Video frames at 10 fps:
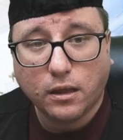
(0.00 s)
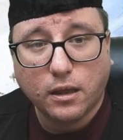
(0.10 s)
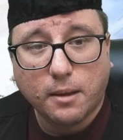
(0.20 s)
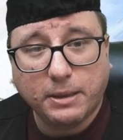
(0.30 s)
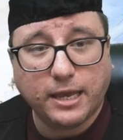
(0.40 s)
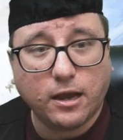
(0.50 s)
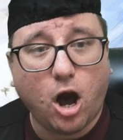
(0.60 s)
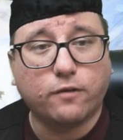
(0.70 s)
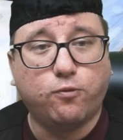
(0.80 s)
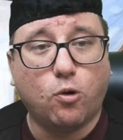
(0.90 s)
being Art
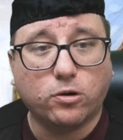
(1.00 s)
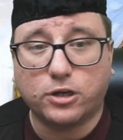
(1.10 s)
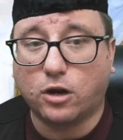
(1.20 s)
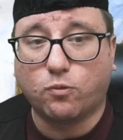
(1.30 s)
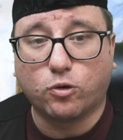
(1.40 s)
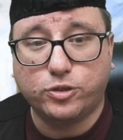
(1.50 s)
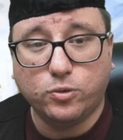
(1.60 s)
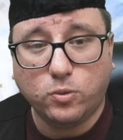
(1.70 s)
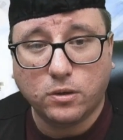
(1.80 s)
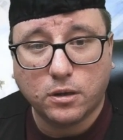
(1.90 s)
of War to Art of War
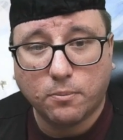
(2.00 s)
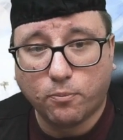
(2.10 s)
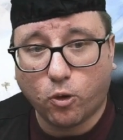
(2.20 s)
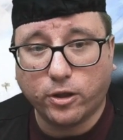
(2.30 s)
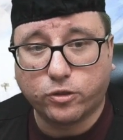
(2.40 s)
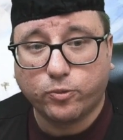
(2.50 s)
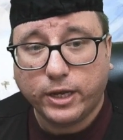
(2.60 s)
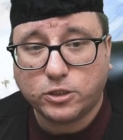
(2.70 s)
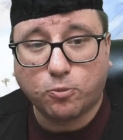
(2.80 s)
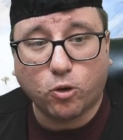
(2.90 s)
2, Broil 3
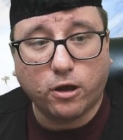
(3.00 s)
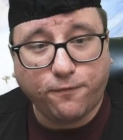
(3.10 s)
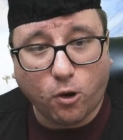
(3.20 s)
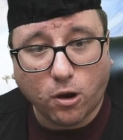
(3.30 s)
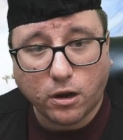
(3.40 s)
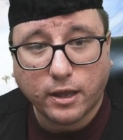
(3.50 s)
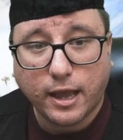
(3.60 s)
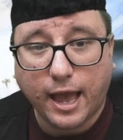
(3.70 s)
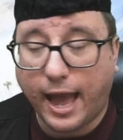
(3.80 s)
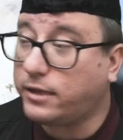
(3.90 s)
to Broil 4,
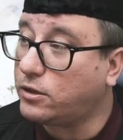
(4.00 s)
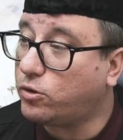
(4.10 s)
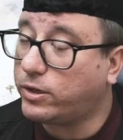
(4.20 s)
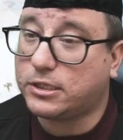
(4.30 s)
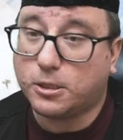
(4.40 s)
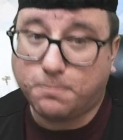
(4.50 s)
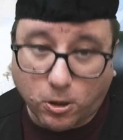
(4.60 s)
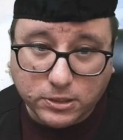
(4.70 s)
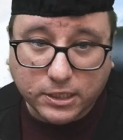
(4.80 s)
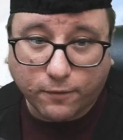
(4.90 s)
and increases the potency of